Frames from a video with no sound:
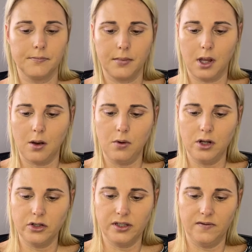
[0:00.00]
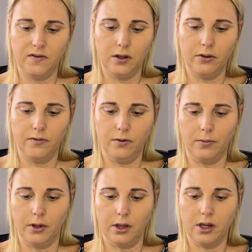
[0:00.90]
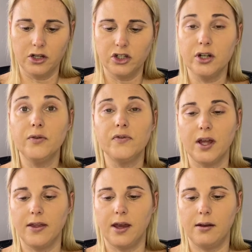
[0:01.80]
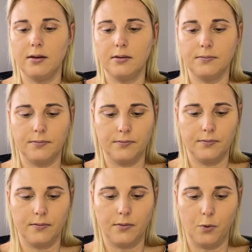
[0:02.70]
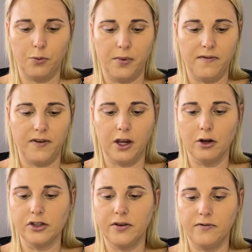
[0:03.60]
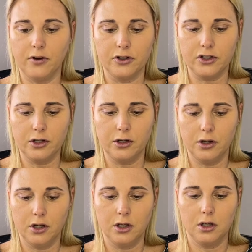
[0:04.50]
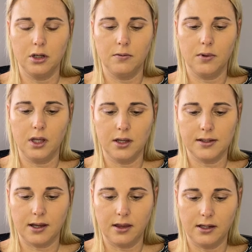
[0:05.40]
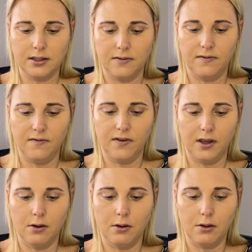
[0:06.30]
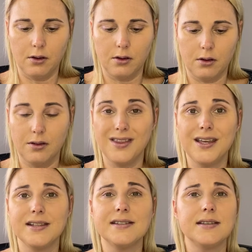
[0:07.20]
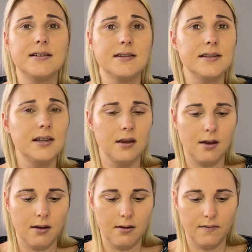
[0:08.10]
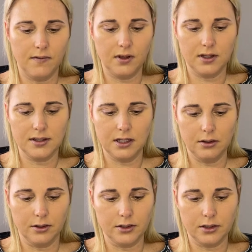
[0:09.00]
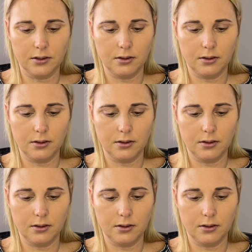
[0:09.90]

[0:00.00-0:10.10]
I want to just feel the formula. I should have done that with my fingers at first because I like to feel the consistency of concealers.